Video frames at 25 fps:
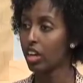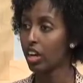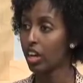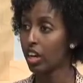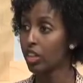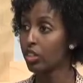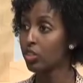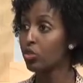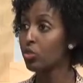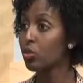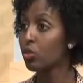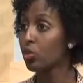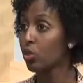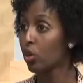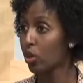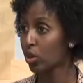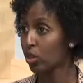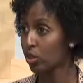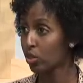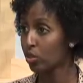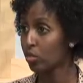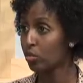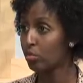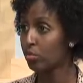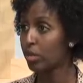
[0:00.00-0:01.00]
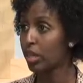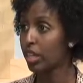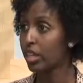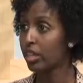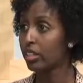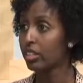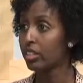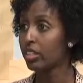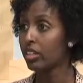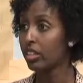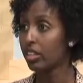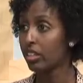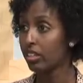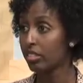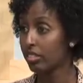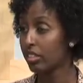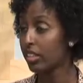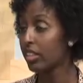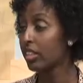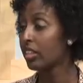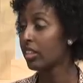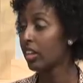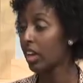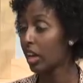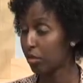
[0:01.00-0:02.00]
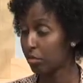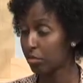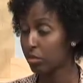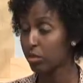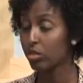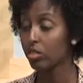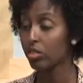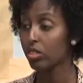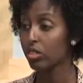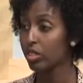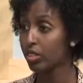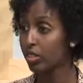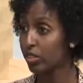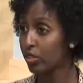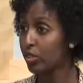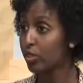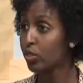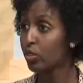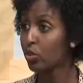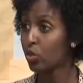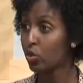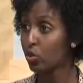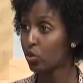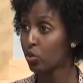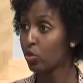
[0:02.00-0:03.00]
I do talk to men, and they absolutely do,